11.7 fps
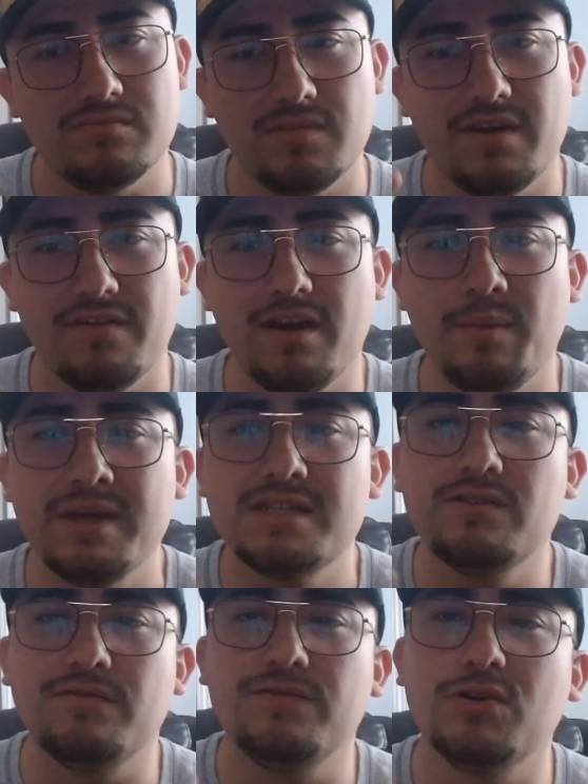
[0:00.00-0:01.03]
it makes
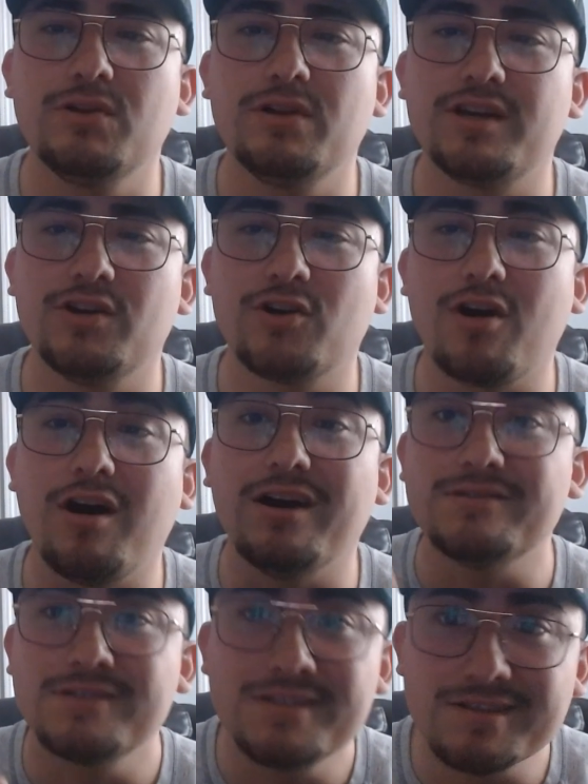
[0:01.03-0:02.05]
you feel like you're
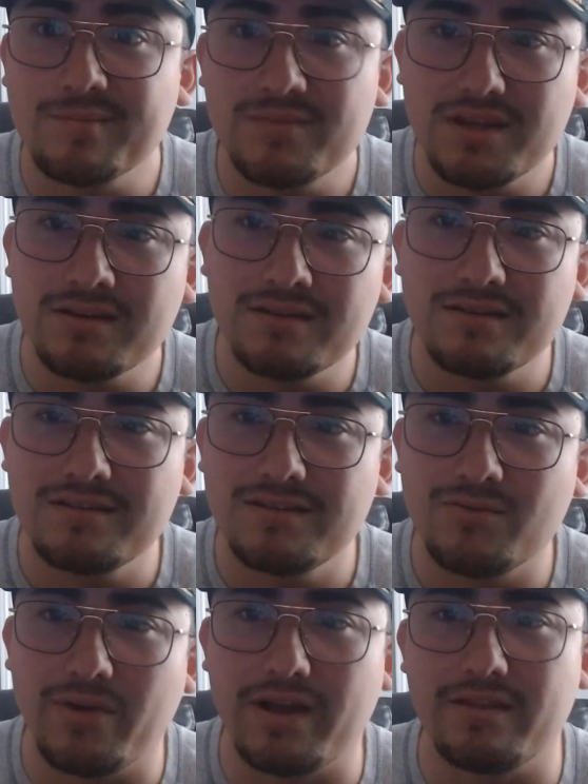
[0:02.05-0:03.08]
on something
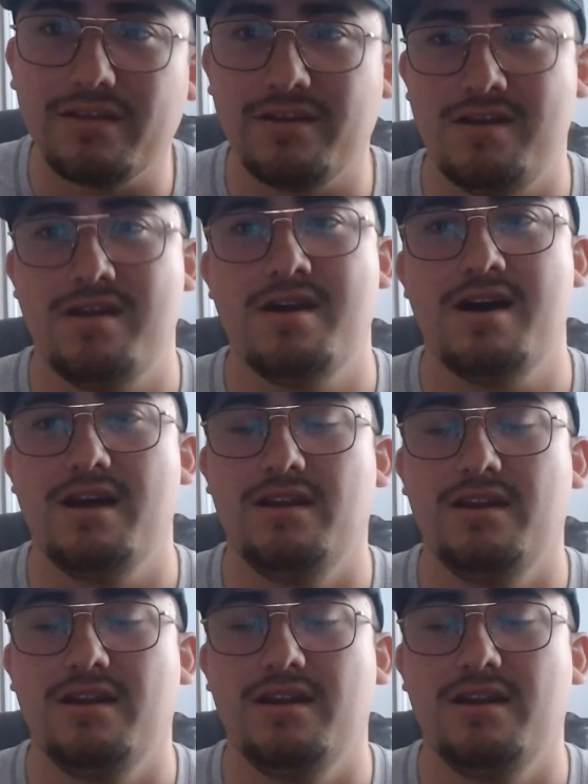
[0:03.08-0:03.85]
rather than not.